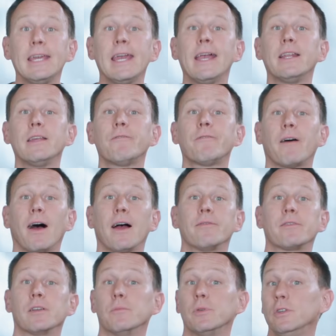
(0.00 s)

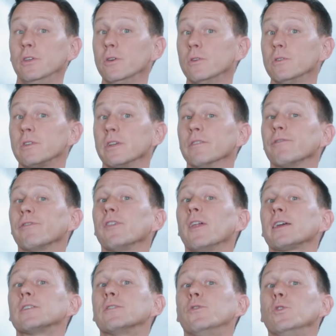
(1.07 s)
E85 can be used in
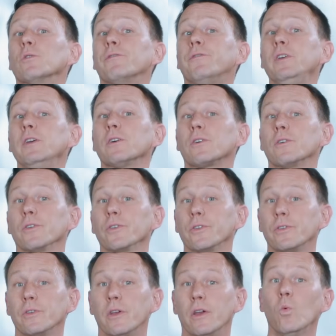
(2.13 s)
flex fuel
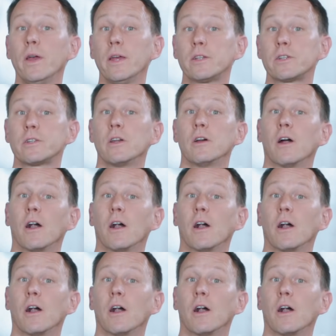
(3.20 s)
vehicles, which